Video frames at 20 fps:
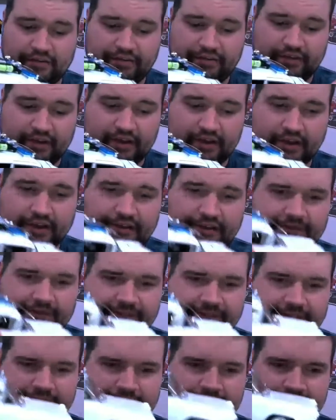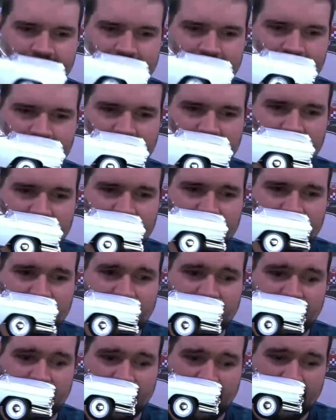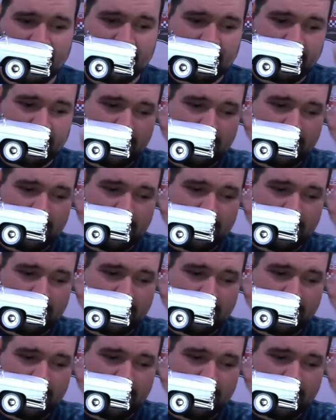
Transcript: say. And she's a heavy